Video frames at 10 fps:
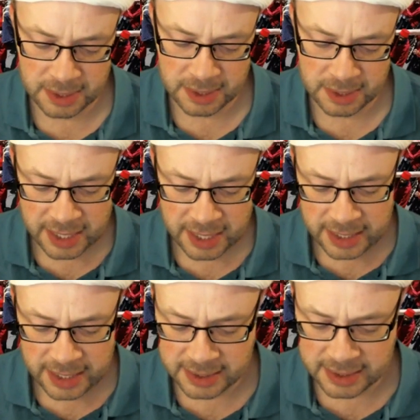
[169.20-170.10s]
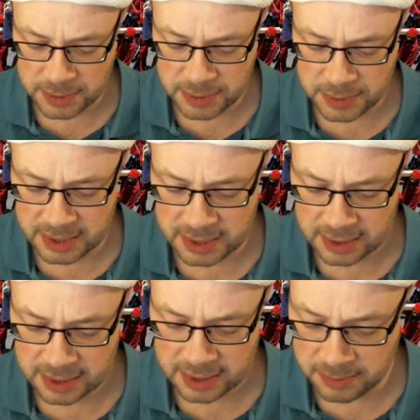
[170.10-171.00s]
It is with this
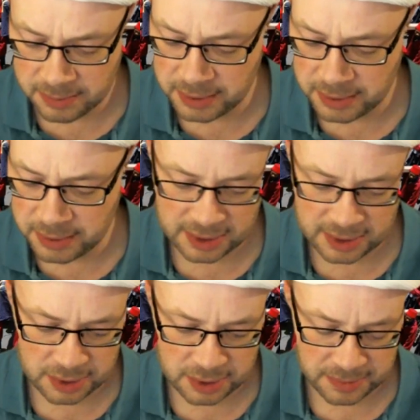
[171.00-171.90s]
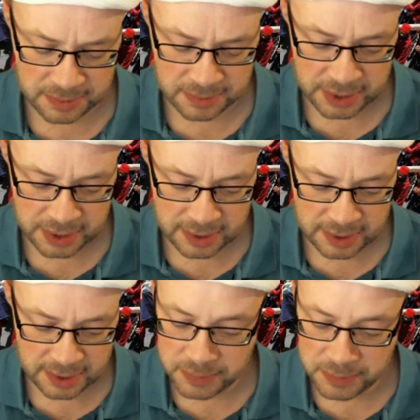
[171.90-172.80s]
humble intention that I
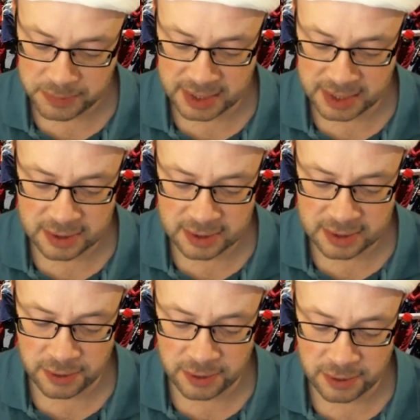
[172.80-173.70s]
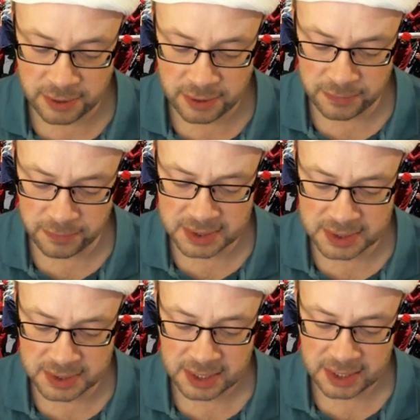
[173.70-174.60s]
present the following proofs
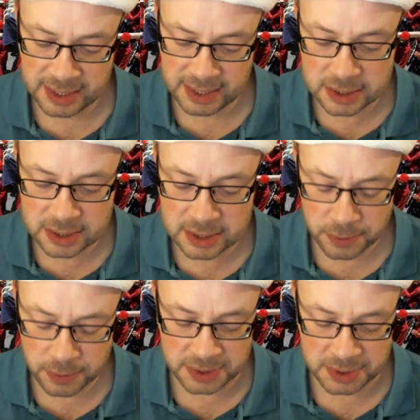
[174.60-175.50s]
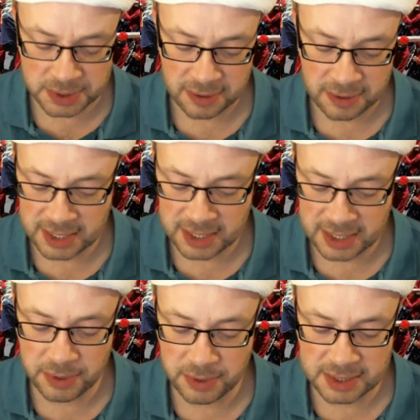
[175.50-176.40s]
in support of
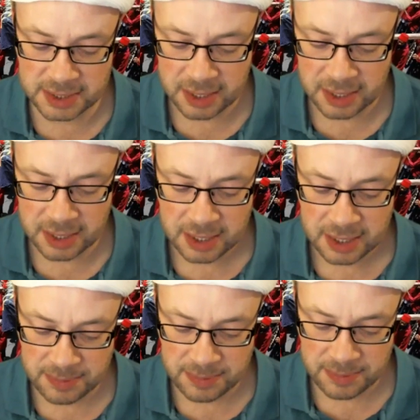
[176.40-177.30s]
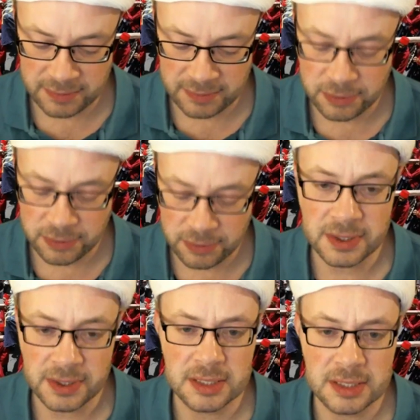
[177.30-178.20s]
celebrating our beloved Prophet's
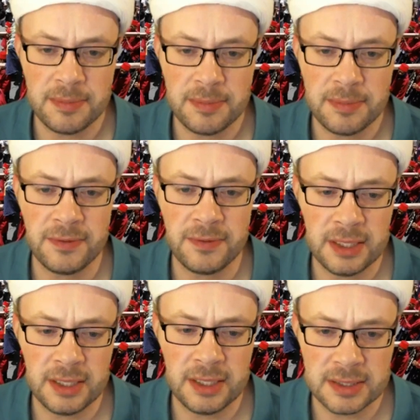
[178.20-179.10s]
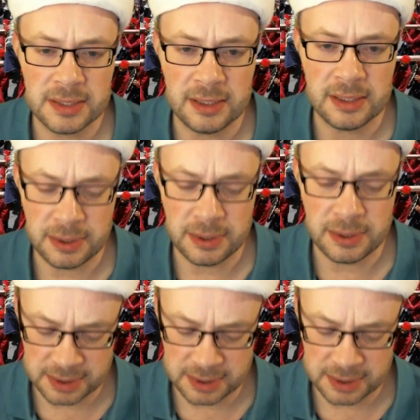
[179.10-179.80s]
birthday, Sallallahu Alaihi Wasallam.